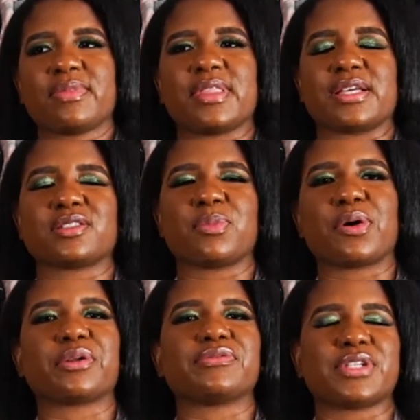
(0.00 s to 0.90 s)
that's a
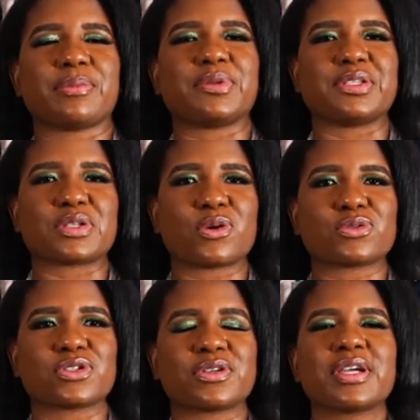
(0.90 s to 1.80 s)
part of Japanese
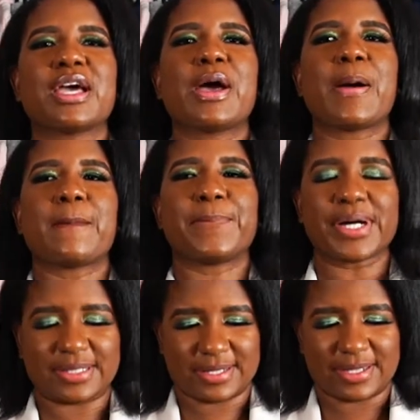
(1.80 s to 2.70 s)
culture.
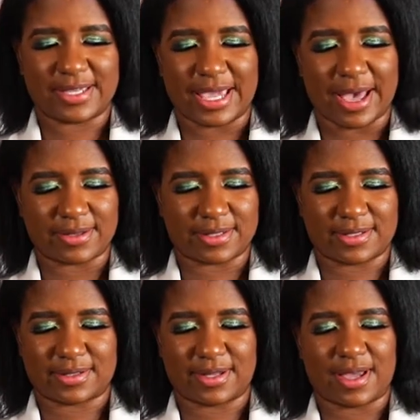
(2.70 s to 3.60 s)
But
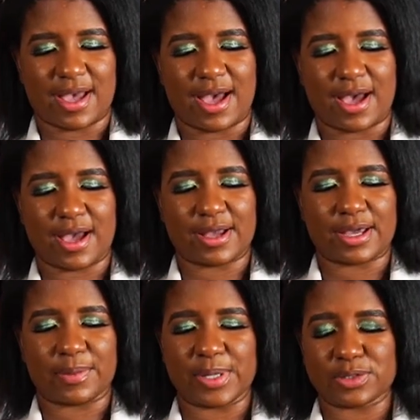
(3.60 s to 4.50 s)
yes, I
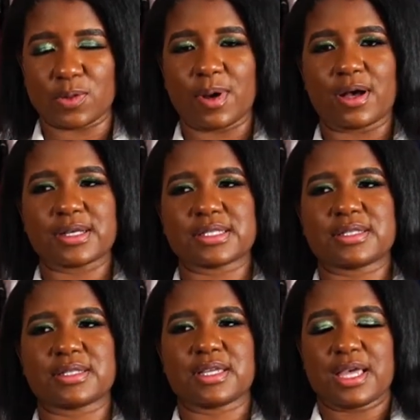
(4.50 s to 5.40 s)
got a bento
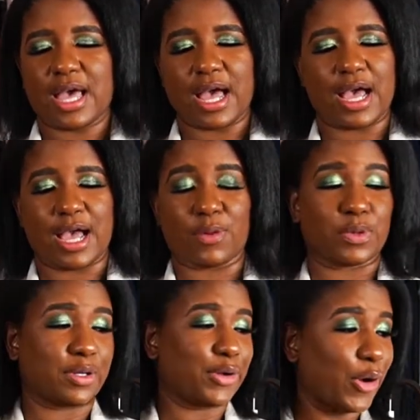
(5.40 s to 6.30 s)
box. I
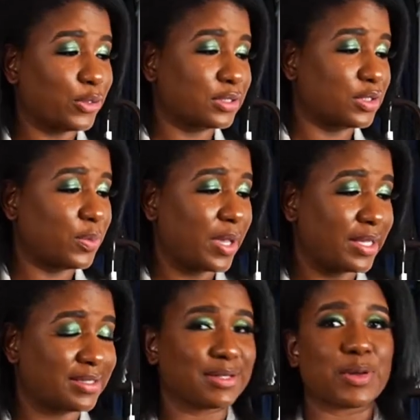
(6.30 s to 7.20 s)
want to go to
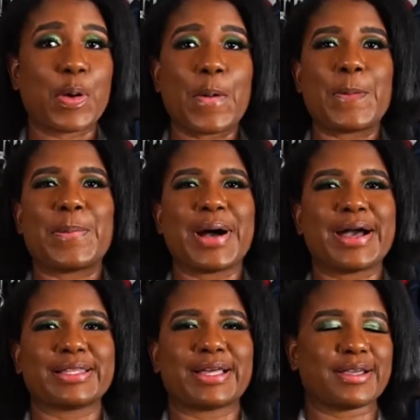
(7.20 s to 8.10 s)
Japan to
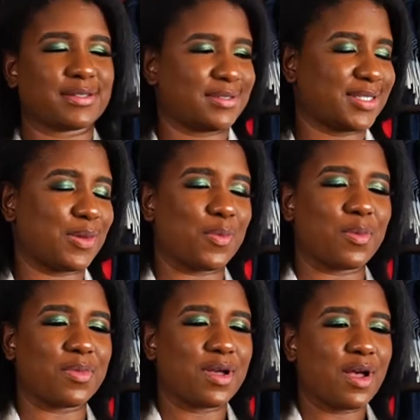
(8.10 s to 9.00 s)
buy like some